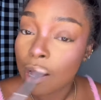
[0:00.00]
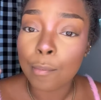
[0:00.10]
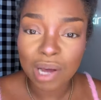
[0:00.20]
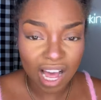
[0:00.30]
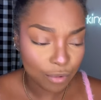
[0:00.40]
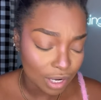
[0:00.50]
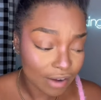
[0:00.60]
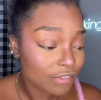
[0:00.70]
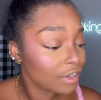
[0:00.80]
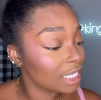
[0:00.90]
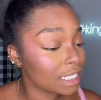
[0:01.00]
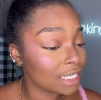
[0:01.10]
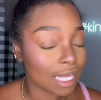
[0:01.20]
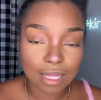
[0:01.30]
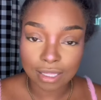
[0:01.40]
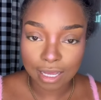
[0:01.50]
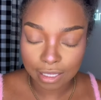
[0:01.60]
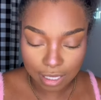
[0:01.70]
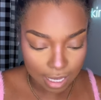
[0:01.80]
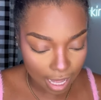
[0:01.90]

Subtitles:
but whatever it is, I like it.